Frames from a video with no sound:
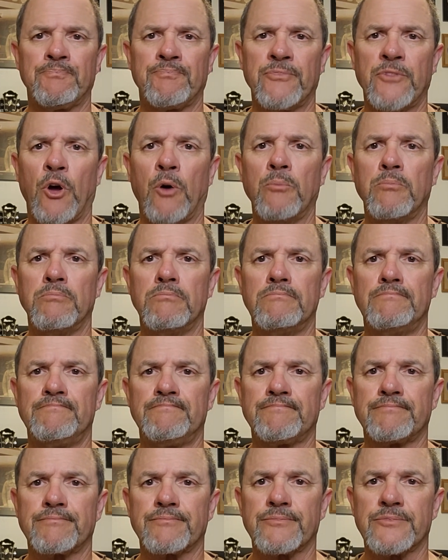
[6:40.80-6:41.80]
Nope.
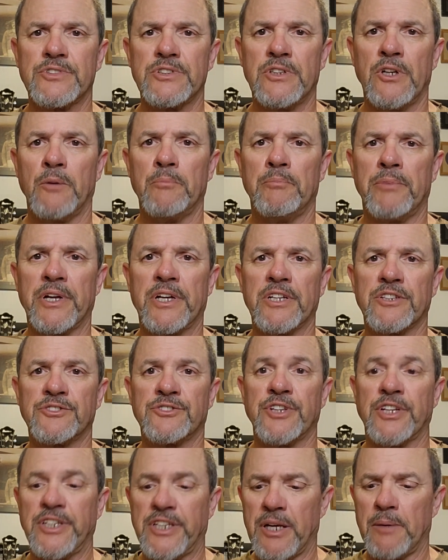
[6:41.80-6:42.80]
Nope, because
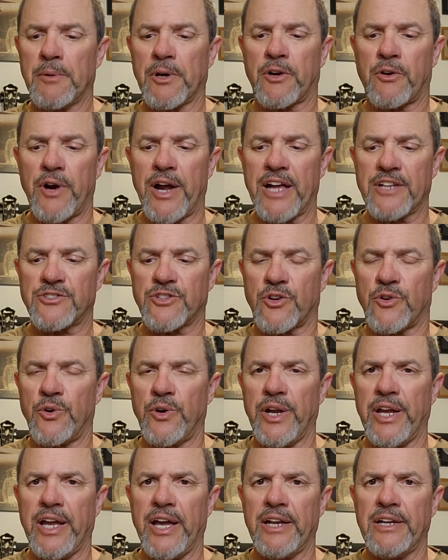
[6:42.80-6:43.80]
the Democrats
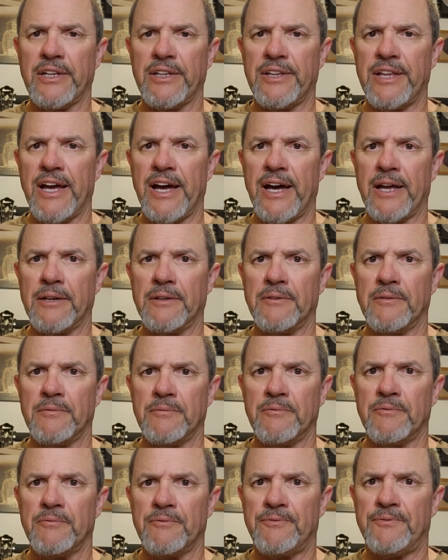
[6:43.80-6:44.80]
created that
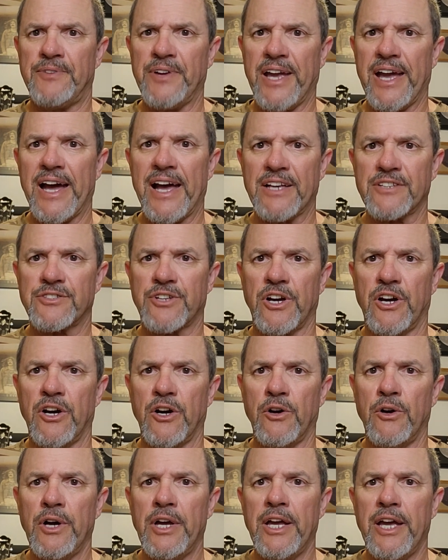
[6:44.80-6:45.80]

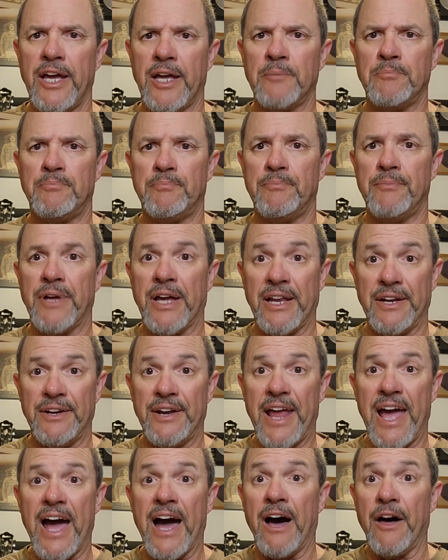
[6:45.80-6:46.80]
fiasco and and
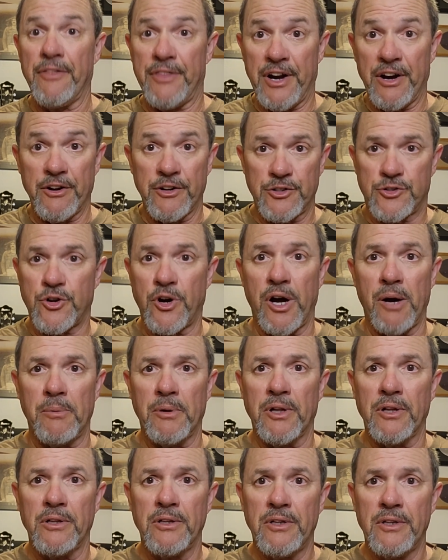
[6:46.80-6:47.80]
now they're in
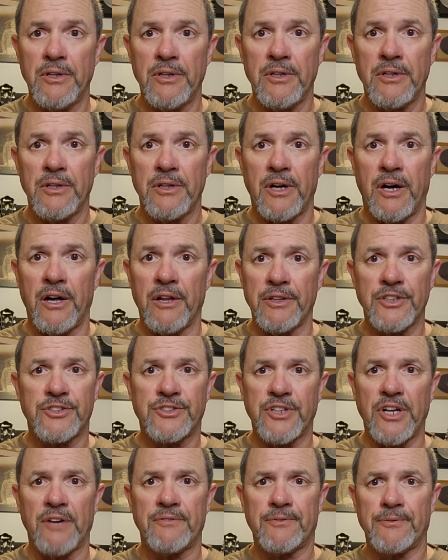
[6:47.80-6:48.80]
trouble. All this
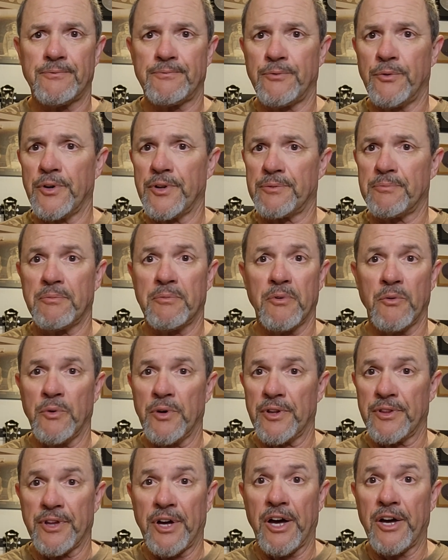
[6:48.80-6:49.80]
stuff with
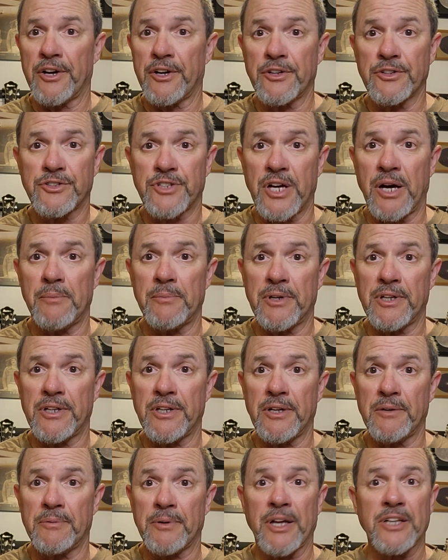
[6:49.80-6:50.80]
with hunters coming
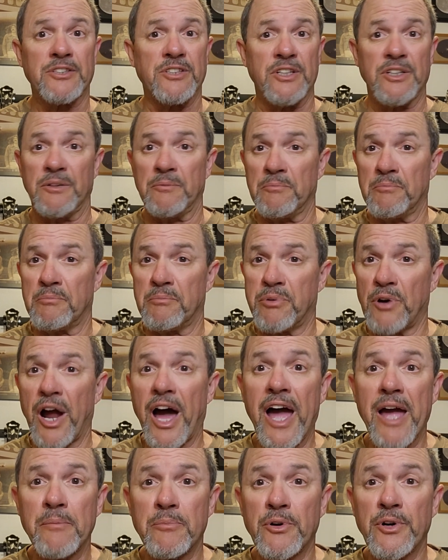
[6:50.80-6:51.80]
to visit
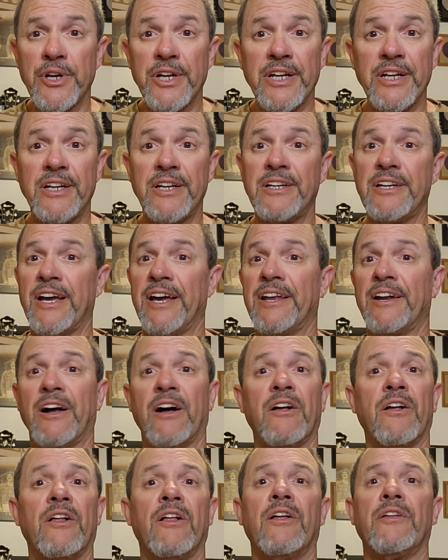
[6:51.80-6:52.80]
bribery and
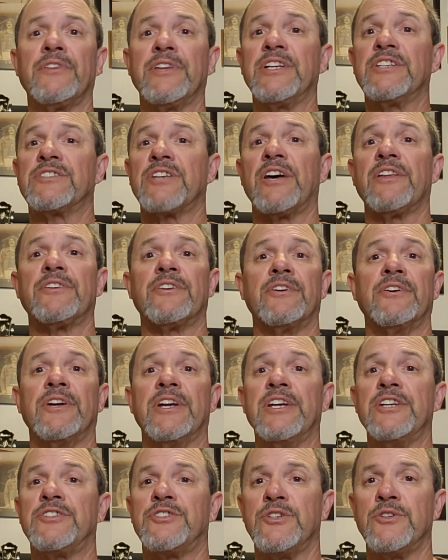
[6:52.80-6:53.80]
all these other
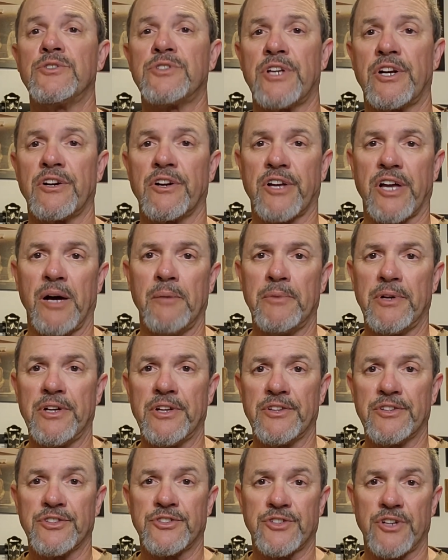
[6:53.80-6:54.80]
issues that are coming
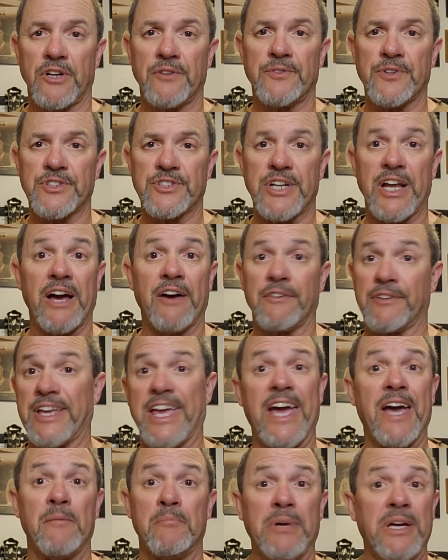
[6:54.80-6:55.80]
to the surface now and
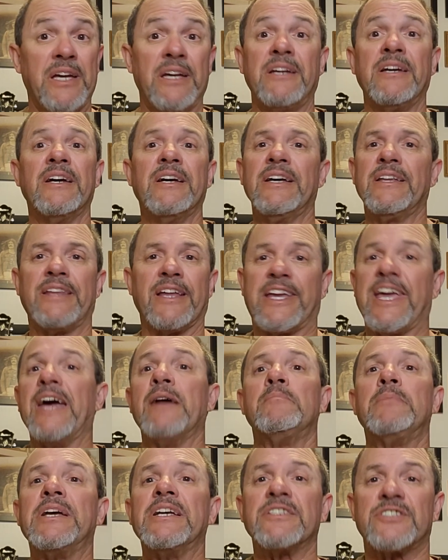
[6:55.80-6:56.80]
can't be they
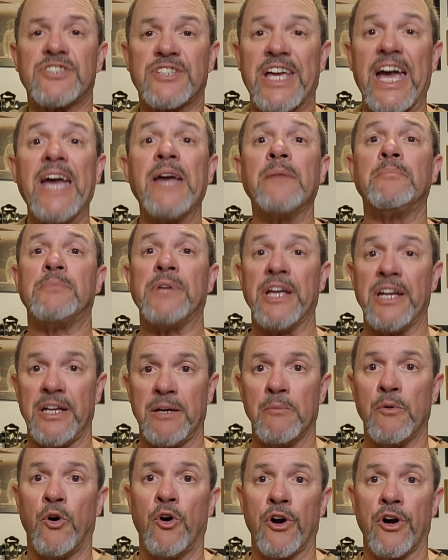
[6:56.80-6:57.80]
can't be escaped
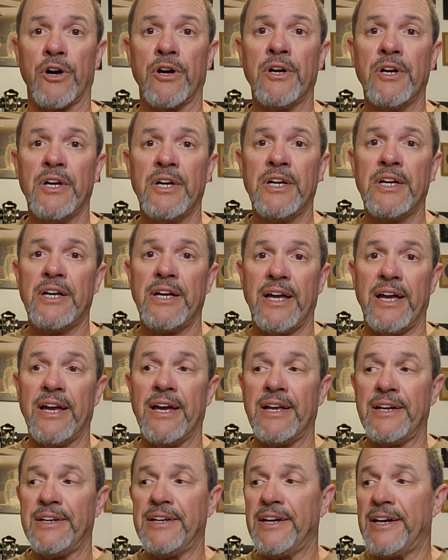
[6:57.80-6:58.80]
anymore
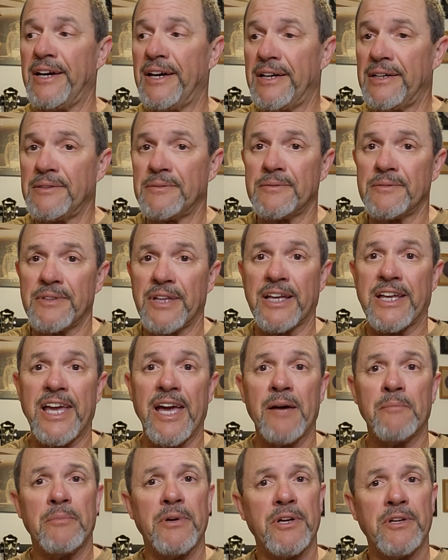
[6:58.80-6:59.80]
and uh, they
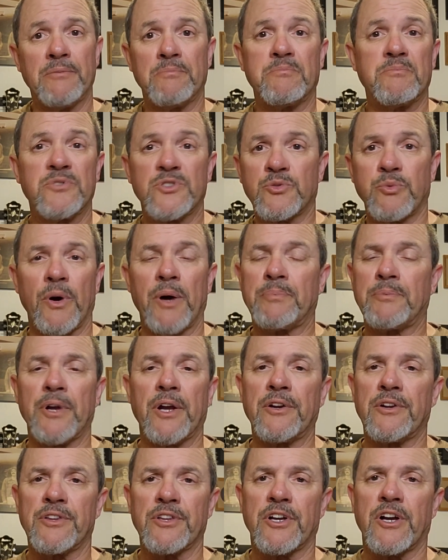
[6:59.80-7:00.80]
can't be swept
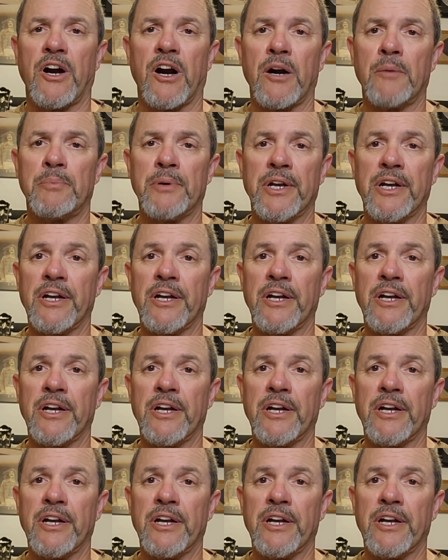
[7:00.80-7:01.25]
under the carpet